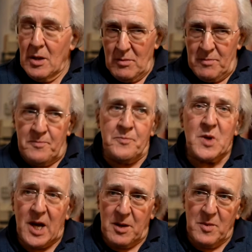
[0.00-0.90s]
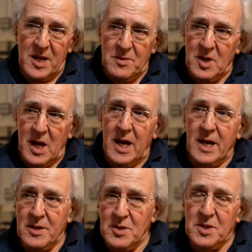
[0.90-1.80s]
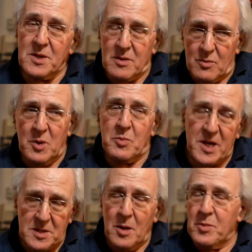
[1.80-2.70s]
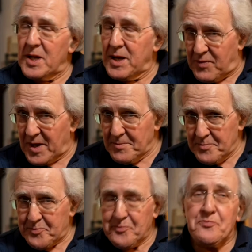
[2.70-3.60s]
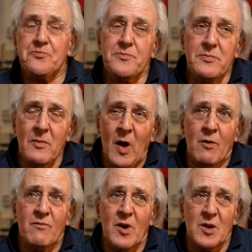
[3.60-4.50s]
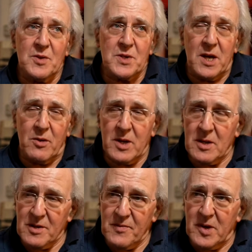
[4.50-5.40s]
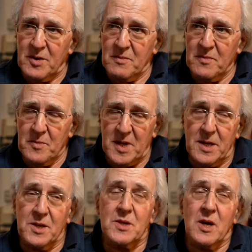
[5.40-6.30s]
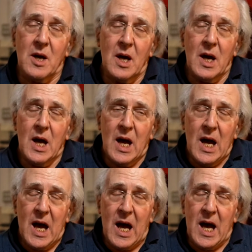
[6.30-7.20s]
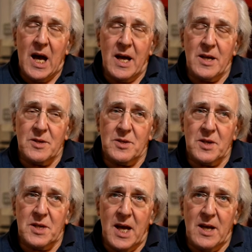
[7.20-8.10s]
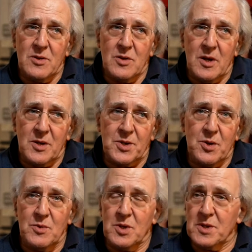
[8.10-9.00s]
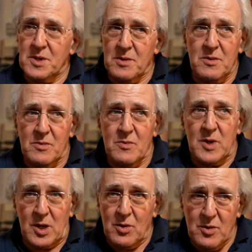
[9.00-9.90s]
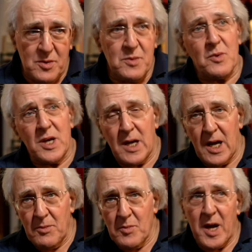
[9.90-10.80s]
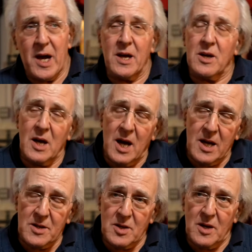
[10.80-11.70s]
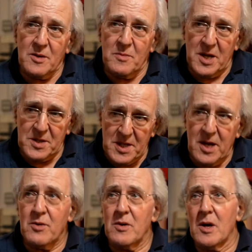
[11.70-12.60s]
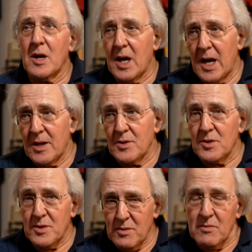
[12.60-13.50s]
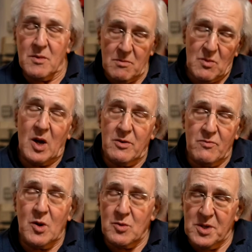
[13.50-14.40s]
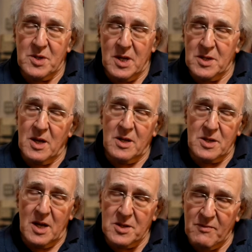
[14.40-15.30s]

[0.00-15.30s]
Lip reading: came in, and we picked up a leaflet on volunteering. I was very pleased. And then as soon as we could, we came back and I met Sarah and I enrolled as a